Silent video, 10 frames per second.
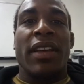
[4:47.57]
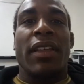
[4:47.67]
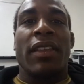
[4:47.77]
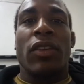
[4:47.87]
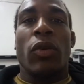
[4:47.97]

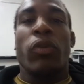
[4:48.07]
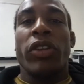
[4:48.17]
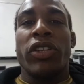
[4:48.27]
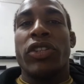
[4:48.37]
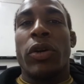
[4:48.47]
you know, it
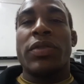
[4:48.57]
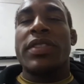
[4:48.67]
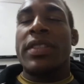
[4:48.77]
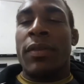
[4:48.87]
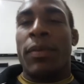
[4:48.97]
really shows
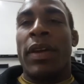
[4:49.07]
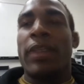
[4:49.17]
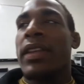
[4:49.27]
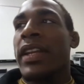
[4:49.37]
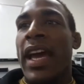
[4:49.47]
the faith
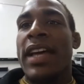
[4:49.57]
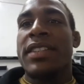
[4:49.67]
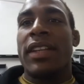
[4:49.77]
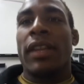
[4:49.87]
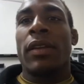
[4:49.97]
that he has
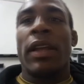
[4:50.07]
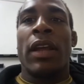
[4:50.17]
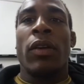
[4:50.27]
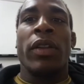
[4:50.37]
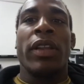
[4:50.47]
in
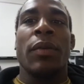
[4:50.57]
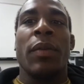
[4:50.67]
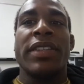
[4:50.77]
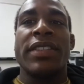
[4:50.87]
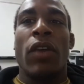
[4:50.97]
not only
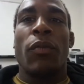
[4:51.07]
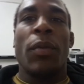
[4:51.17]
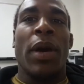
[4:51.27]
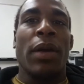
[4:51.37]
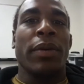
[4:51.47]
myself but
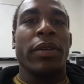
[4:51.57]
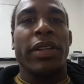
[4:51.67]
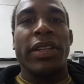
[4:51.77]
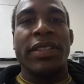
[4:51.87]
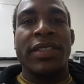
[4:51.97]
my
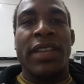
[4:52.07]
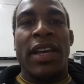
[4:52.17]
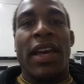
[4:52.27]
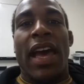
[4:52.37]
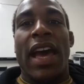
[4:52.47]
abilities
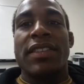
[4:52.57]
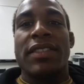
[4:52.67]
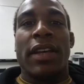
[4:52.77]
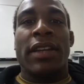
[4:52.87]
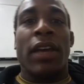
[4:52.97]
as
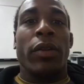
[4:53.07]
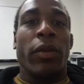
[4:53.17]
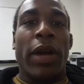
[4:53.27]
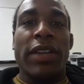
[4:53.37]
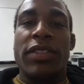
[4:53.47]
not only a
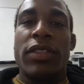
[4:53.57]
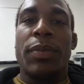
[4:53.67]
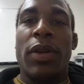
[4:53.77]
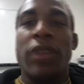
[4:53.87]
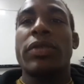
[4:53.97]
wrestler
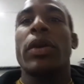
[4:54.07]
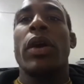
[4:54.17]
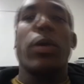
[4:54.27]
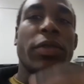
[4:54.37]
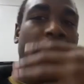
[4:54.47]
but also a
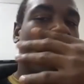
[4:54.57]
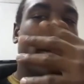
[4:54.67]
coach.